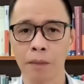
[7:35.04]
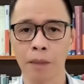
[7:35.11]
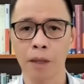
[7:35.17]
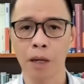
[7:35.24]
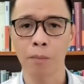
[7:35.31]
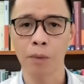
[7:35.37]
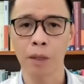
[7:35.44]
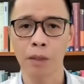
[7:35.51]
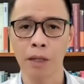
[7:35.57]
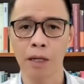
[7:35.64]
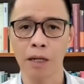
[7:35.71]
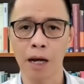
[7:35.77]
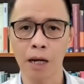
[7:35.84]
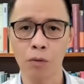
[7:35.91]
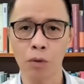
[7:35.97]

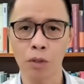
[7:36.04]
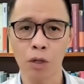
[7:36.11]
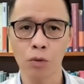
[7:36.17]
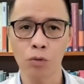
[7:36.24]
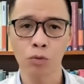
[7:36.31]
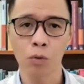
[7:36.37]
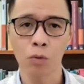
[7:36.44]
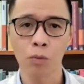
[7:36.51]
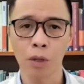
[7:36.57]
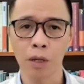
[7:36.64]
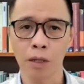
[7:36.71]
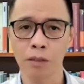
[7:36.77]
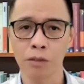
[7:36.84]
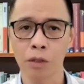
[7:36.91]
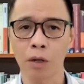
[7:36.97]
American agricultural
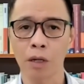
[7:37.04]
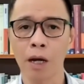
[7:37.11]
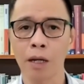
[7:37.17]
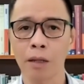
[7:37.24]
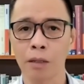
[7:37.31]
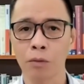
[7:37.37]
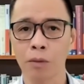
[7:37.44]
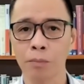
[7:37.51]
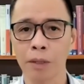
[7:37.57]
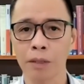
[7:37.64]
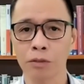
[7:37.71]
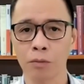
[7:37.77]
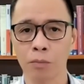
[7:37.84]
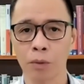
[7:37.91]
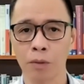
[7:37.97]
products are highly
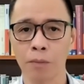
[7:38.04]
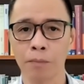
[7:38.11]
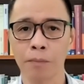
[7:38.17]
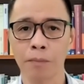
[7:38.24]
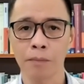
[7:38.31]
replaceable.